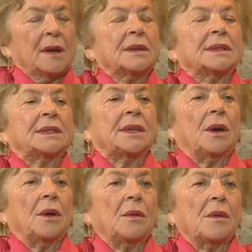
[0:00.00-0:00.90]

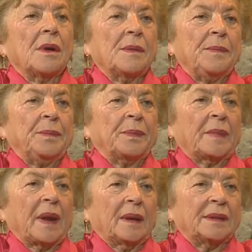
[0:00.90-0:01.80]
so uh,
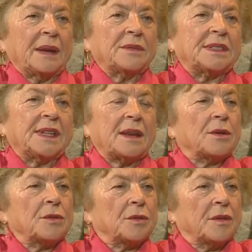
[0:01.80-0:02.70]
they was
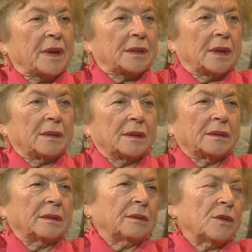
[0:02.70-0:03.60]
taking away the,
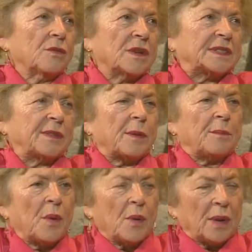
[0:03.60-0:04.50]
who was from
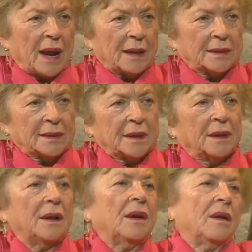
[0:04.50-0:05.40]
Poland
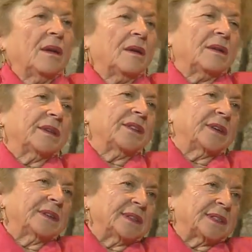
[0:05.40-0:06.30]
or
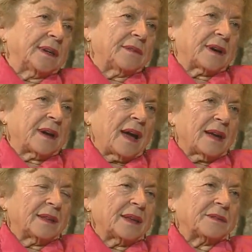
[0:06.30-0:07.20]
from the
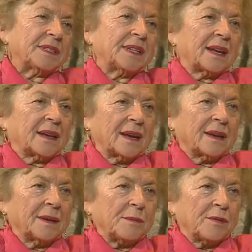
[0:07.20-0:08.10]
Slovakia. They was
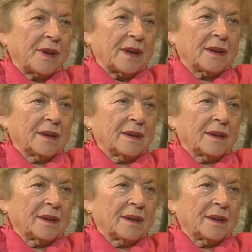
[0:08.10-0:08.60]
taking them away.